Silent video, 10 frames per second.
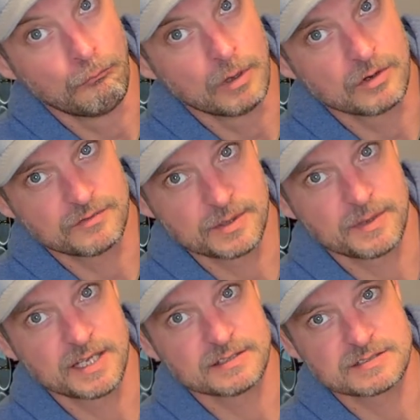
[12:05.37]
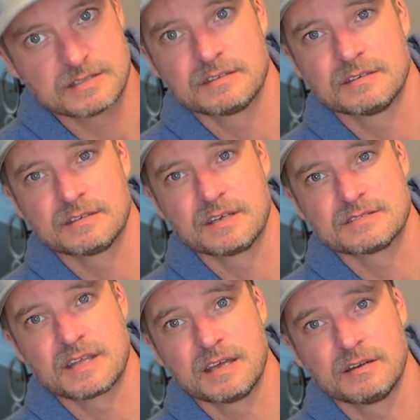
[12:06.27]
I don't know if anybody else
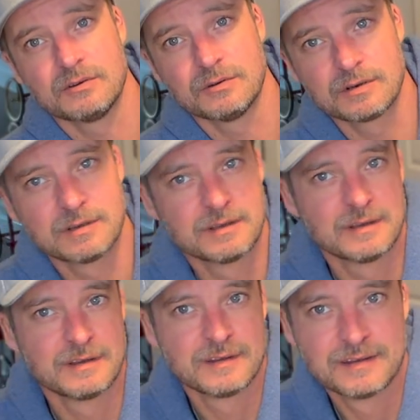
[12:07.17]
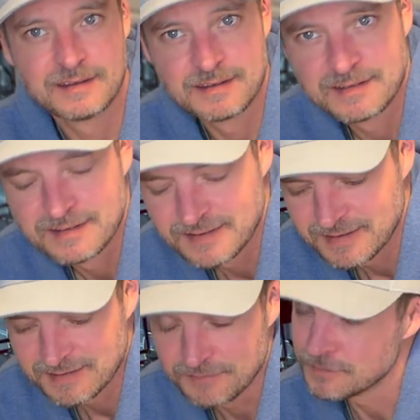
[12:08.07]
does that, or
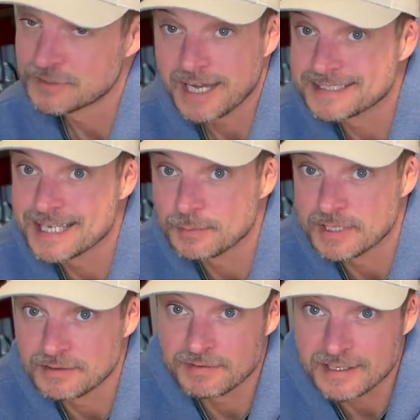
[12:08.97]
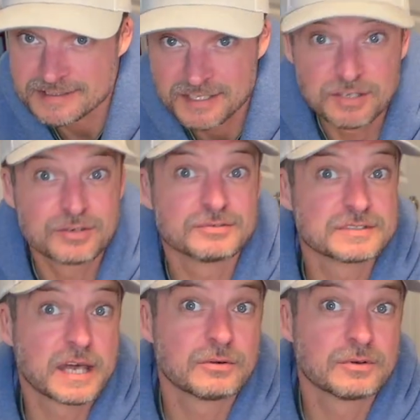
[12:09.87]
if you try to tell me it affects the noodles,
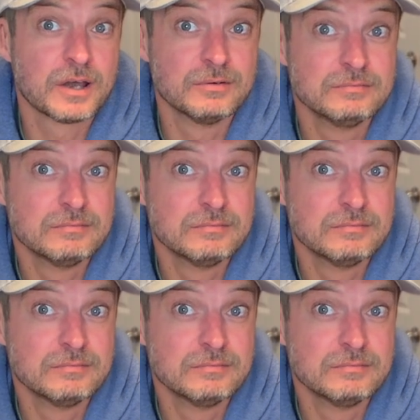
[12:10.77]
I don't know.